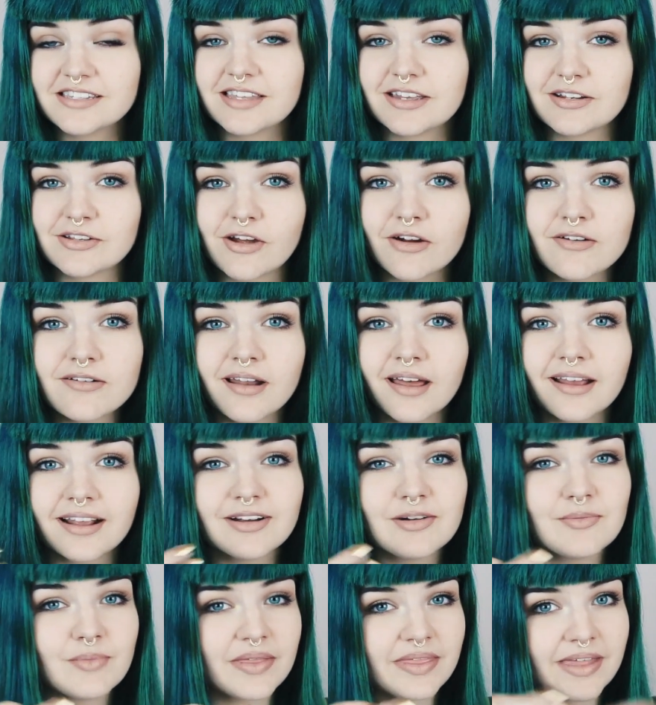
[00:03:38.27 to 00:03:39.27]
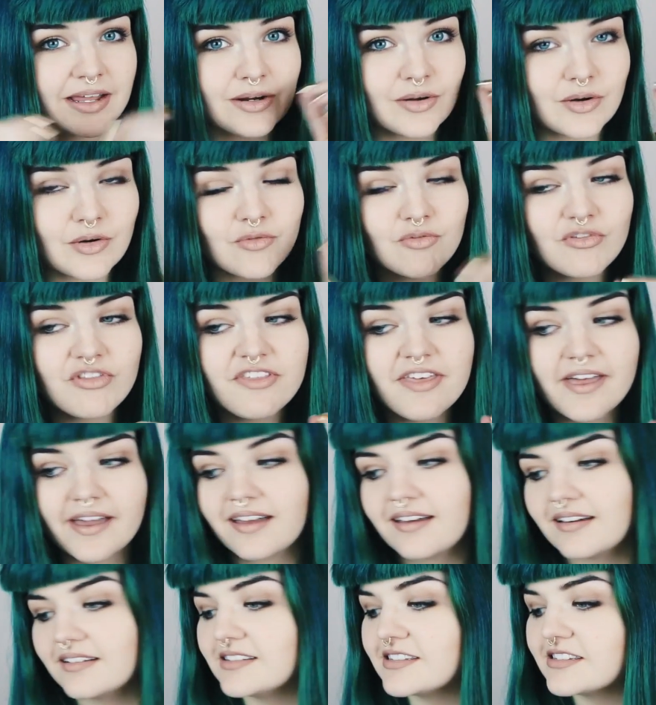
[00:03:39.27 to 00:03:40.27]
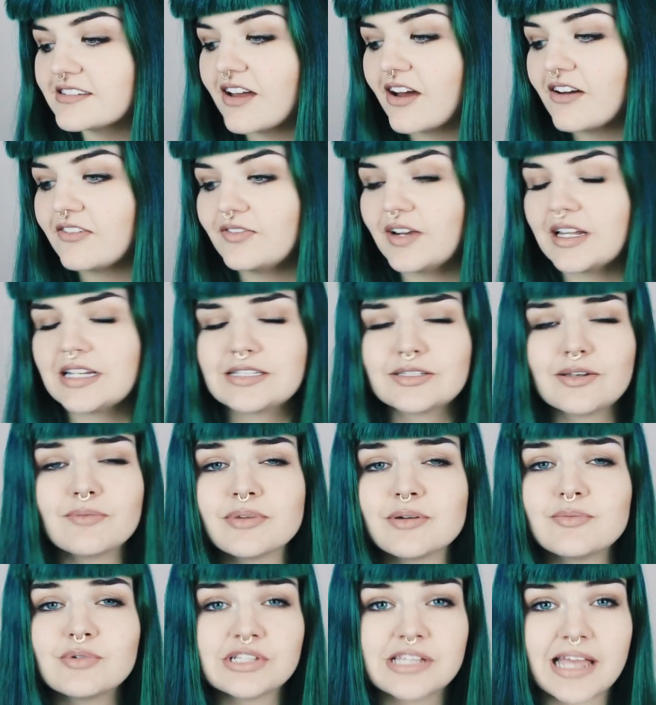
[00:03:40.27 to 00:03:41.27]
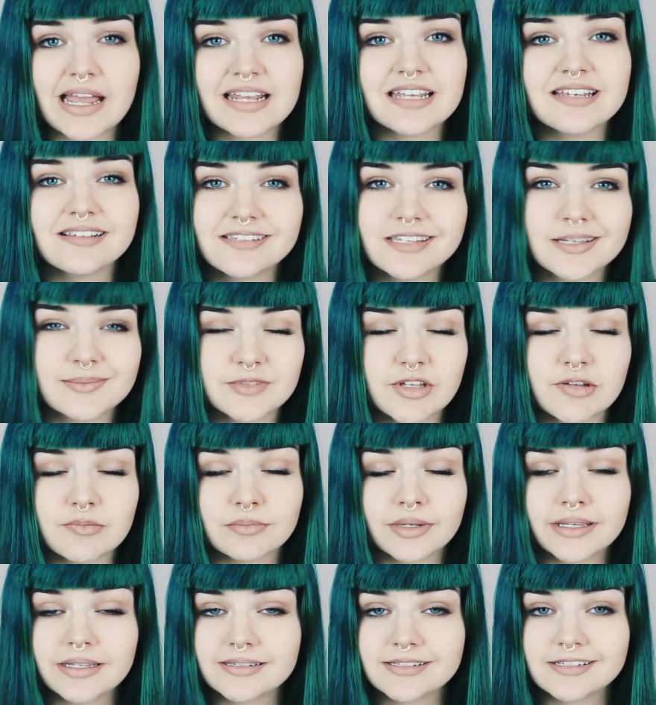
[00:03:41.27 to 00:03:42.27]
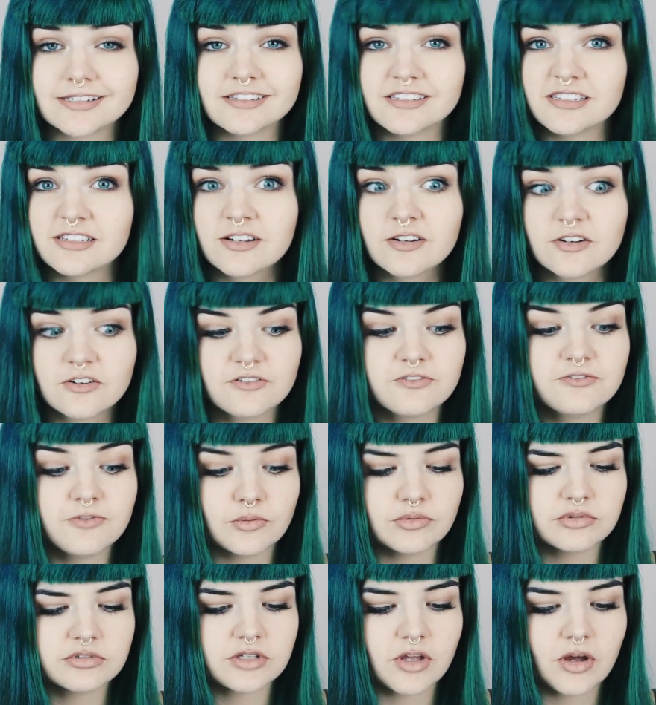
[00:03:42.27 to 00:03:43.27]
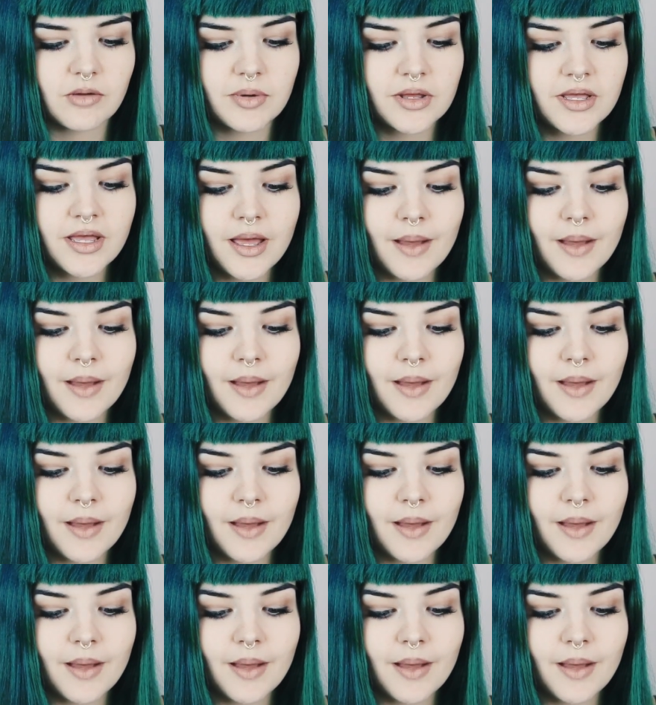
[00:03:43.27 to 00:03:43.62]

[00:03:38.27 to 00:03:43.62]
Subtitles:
They don't like them when they look all thick and stuff. Like some people just hate septum piercings, full stop.